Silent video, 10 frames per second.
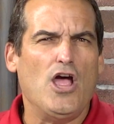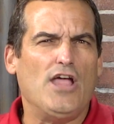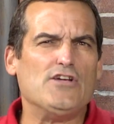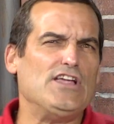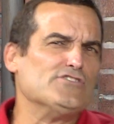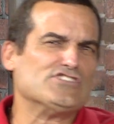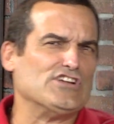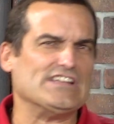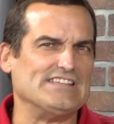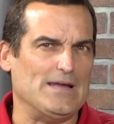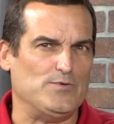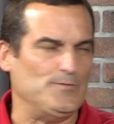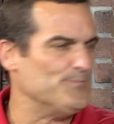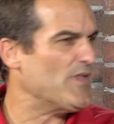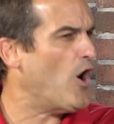here, here's a good
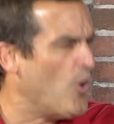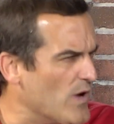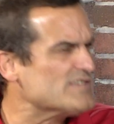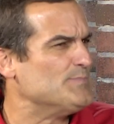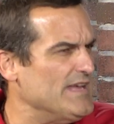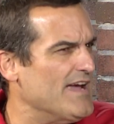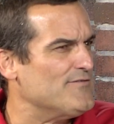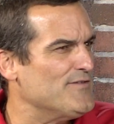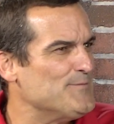example OSPF.